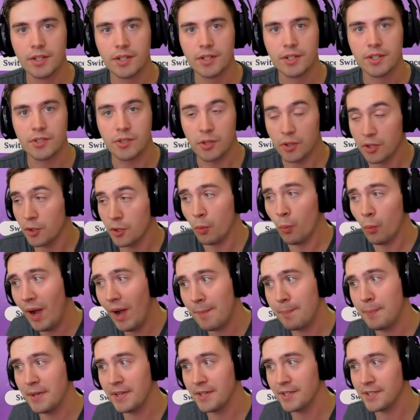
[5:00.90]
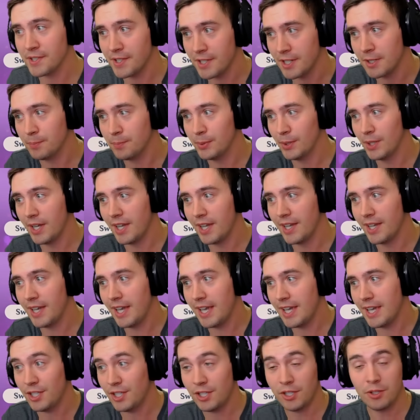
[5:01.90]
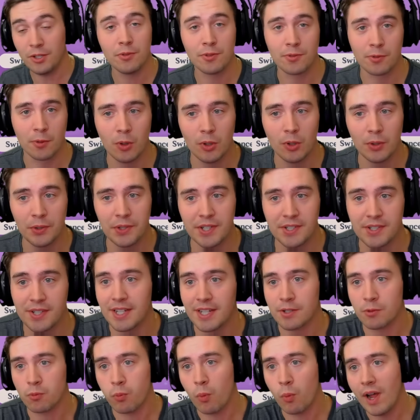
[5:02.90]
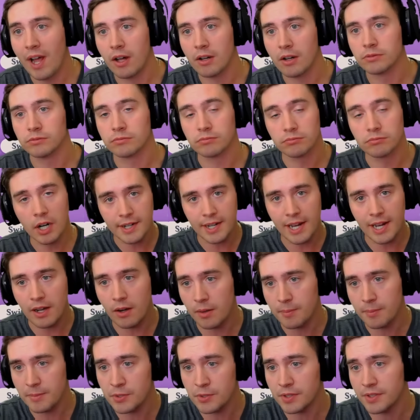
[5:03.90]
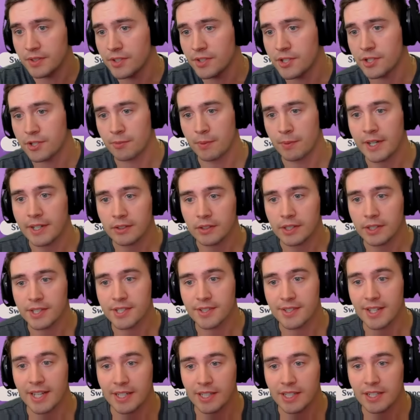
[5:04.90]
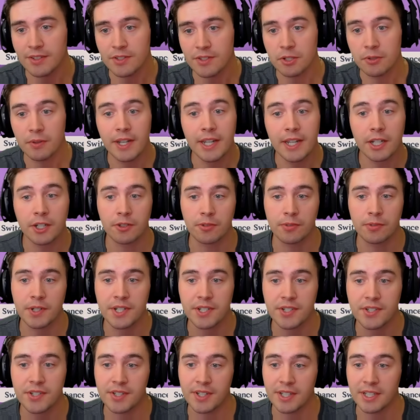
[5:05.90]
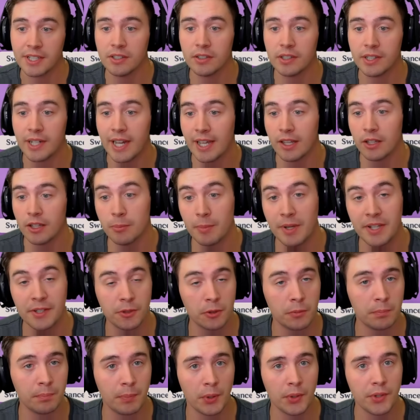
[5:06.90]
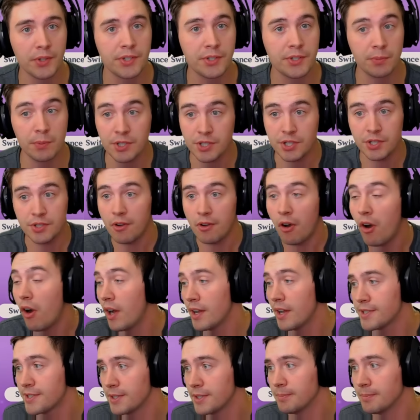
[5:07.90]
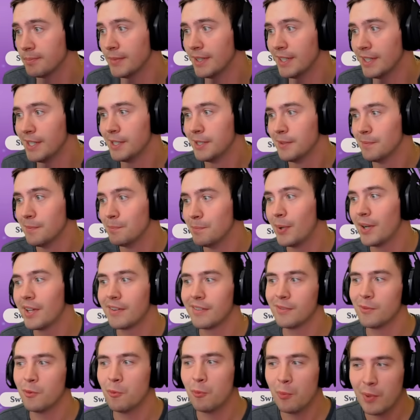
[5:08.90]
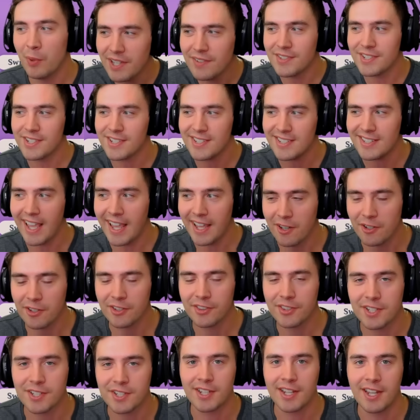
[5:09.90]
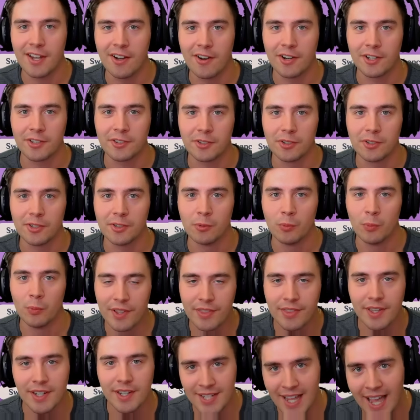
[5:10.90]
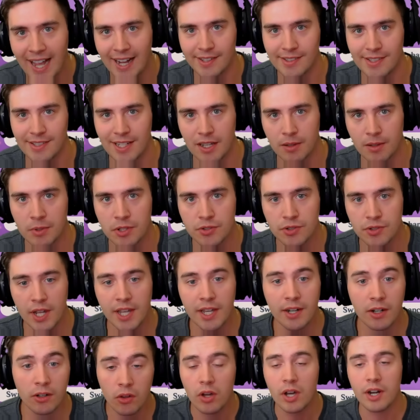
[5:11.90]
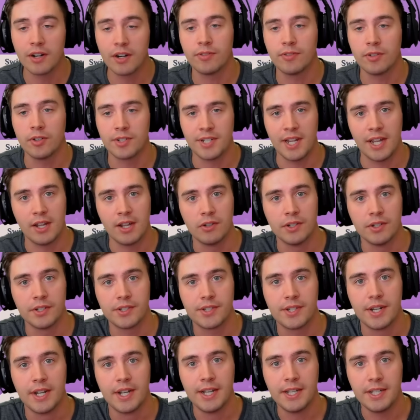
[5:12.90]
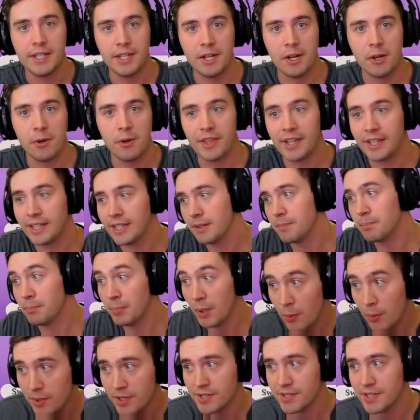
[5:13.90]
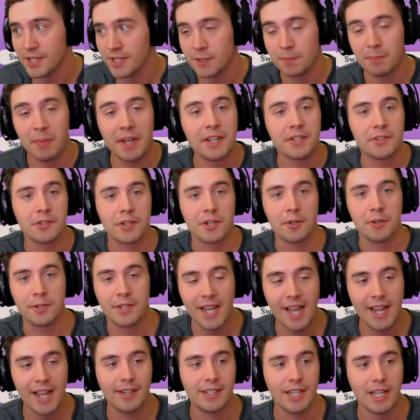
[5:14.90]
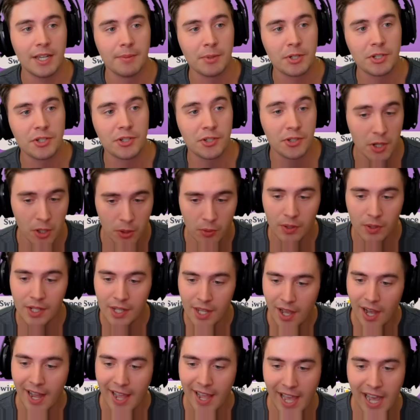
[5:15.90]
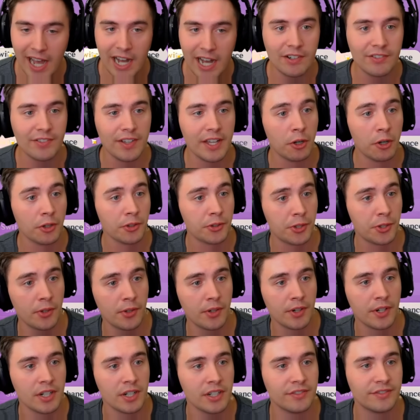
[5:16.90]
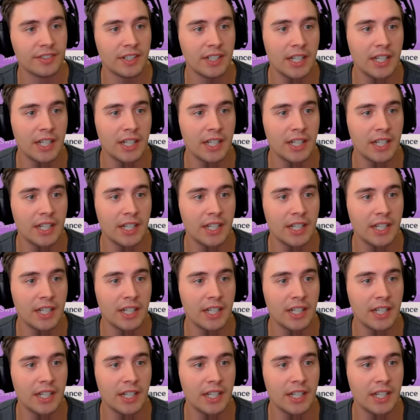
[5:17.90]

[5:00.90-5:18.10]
So your weapon is going to play a huge role in this as well. Right now I'm using the Stringless that gives you increased skill and elemental burst, which is awesome. But we've scaled this character with attack damage, and a lot of her talents you know, they get bonuses based on your attack damage. So I have an alternative.